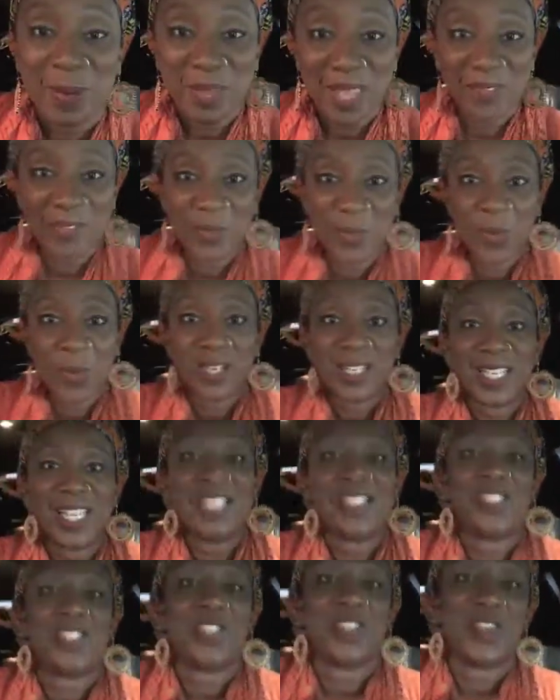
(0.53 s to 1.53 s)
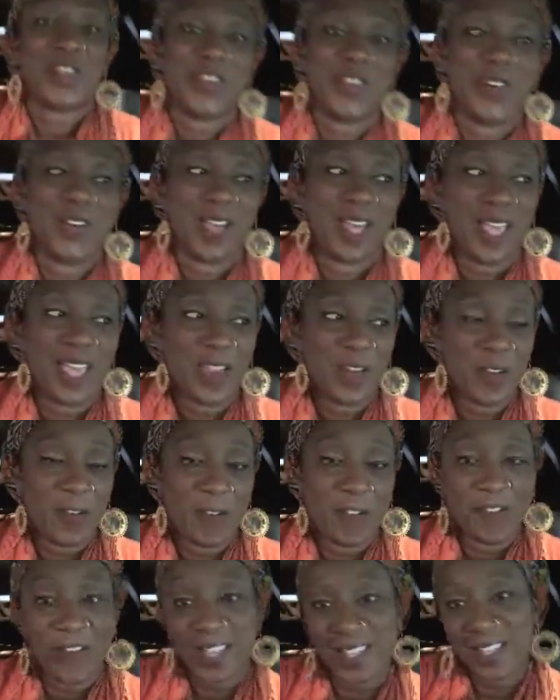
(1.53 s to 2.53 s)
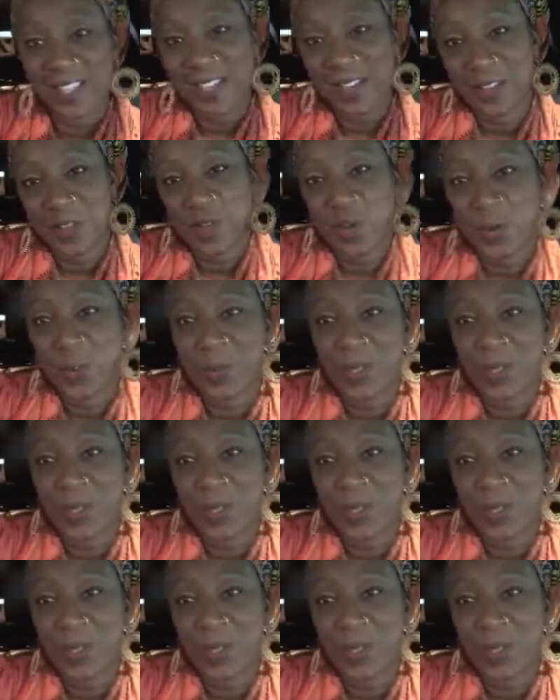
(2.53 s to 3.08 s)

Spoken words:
everyone, it's your girl and our fine girl, no